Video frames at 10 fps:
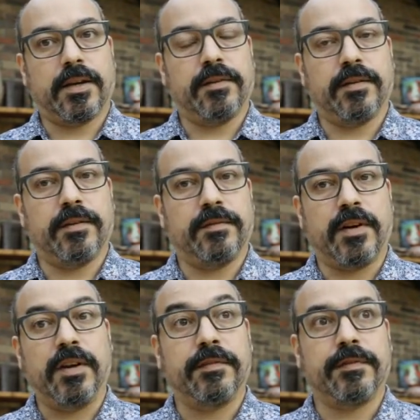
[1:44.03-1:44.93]
a
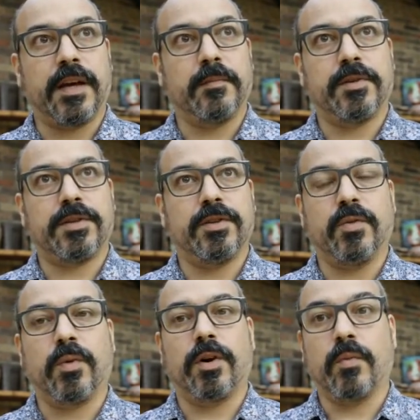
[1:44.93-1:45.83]
very famous, you know,
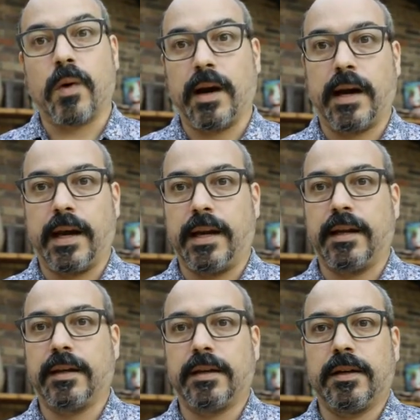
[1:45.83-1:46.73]
worldwide
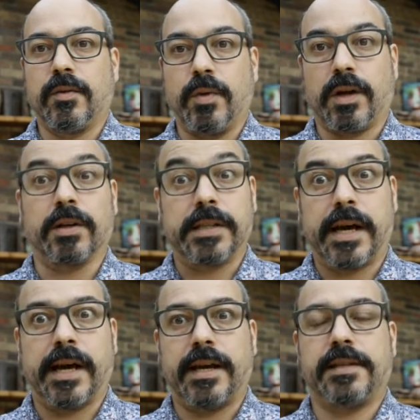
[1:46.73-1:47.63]

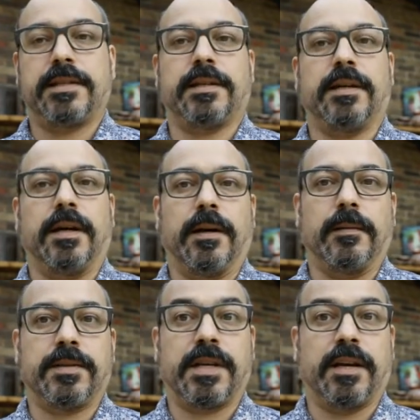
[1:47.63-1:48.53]
recognized
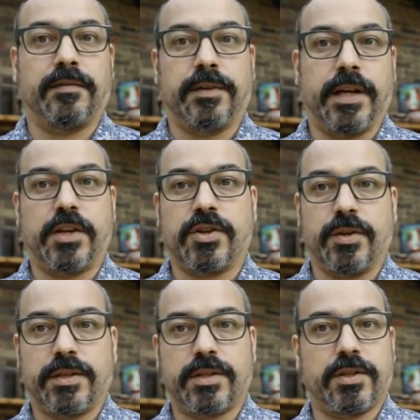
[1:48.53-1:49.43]
site for nature.
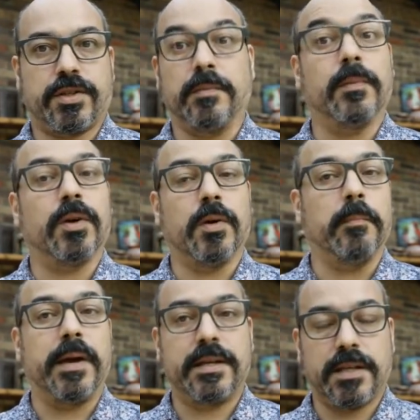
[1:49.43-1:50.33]
It's just an
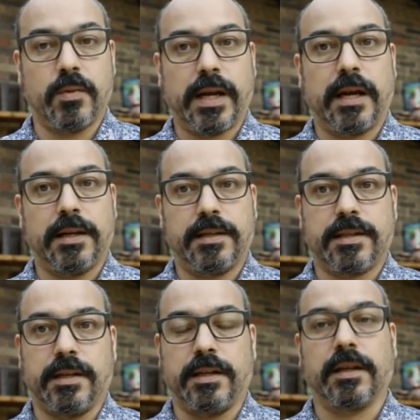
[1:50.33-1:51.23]
amazing wetlands,
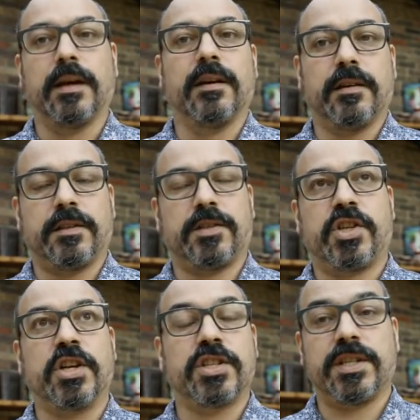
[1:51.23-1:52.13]
and it
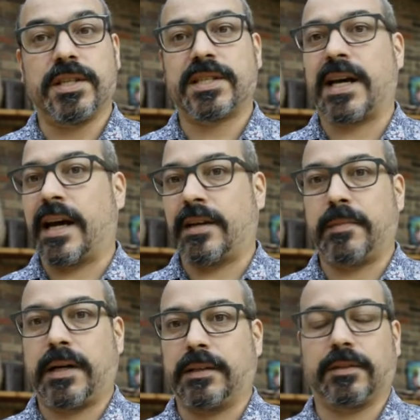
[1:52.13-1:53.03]
changes inside
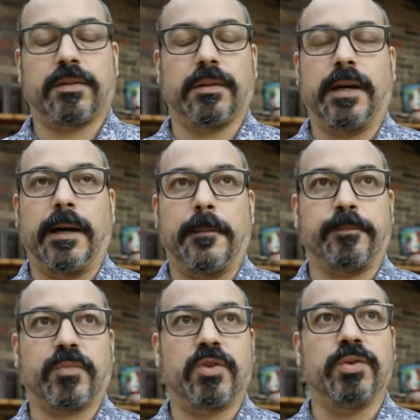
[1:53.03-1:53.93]
about
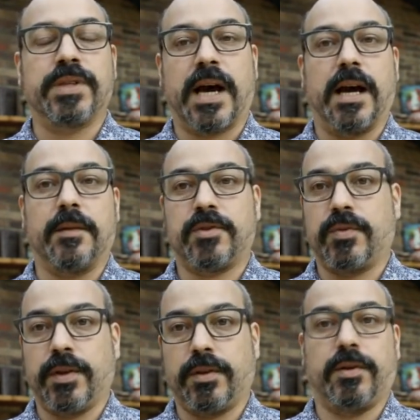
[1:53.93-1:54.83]
2 times
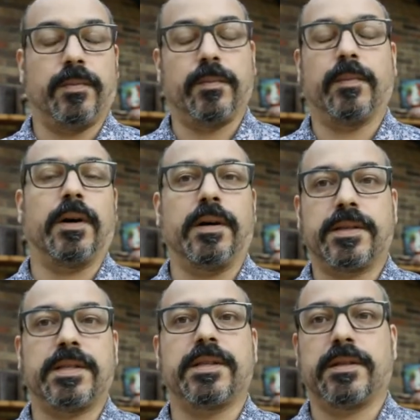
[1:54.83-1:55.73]
during the
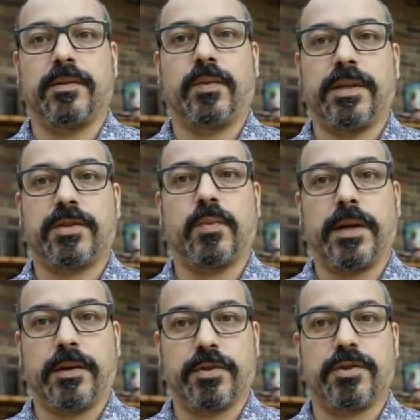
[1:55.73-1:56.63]
season when it's
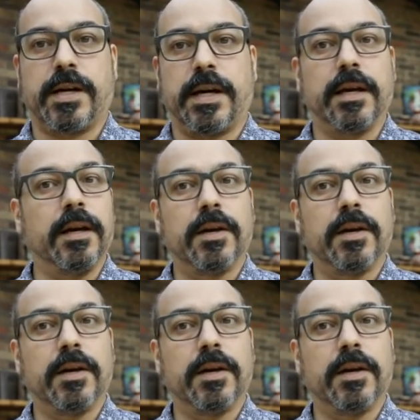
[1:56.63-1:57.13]
wet or dry.